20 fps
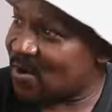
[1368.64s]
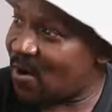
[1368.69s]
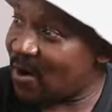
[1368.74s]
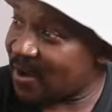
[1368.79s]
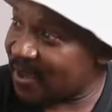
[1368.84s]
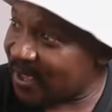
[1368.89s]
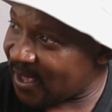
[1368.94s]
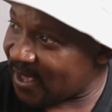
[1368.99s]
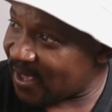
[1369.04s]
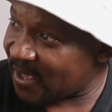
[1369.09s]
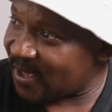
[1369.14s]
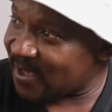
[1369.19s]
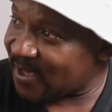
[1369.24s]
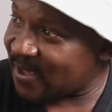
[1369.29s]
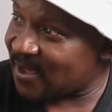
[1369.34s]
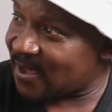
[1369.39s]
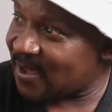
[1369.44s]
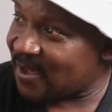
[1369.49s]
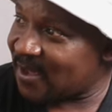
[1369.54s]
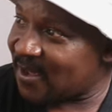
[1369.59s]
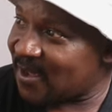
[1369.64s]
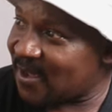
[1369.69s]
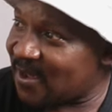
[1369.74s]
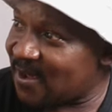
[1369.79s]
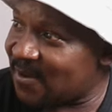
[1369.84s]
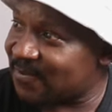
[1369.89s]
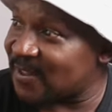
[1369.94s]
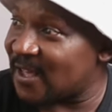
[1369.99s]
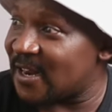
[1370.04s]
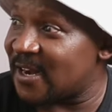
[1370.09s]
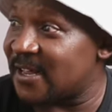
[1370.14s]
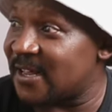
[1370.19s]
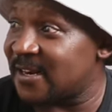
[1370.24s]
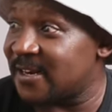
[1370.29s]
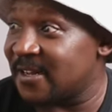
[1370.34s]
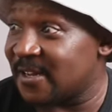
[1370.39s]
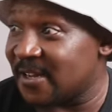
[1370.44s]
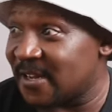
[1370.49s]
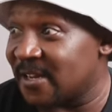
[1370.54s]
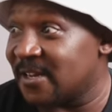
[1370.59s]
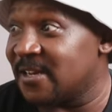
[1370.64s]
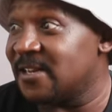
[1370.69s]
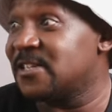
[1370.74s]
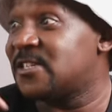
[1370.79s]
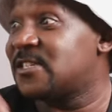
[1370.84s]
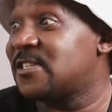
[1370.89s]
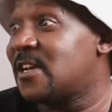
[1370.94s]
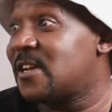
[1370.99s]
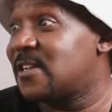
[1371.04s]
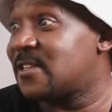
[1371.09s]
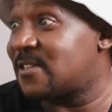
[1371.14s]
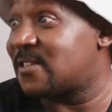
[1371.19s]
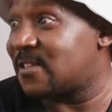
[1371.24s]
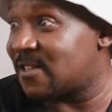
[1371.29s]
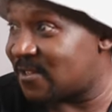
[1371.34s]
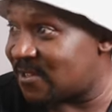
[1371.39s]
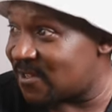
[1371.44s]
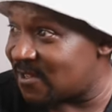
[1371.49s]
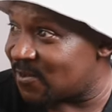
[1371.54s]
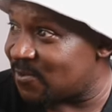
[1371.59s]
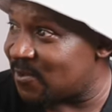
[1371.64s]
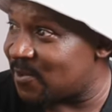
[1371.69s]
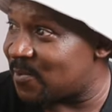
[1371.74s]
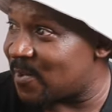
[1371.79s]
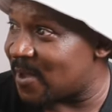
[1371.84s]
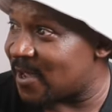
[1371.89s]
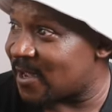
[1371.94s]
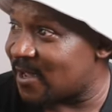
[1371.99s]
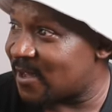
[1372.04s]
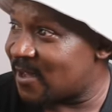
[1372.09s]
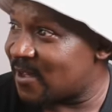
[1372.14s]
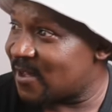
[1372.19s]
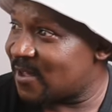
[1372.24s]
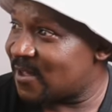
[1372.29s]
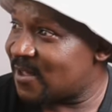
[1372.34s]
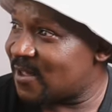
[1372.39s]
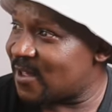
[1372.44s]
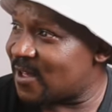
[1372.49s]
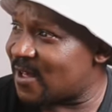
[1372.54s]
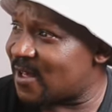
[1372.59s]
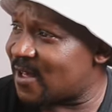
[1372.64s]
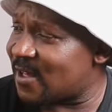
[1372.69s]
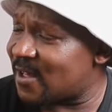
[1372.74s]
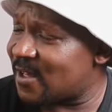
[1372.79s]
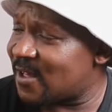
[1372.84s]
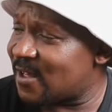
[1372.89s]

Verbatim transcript: Okay. After learning English. Yeah, I uh, English. Yeah.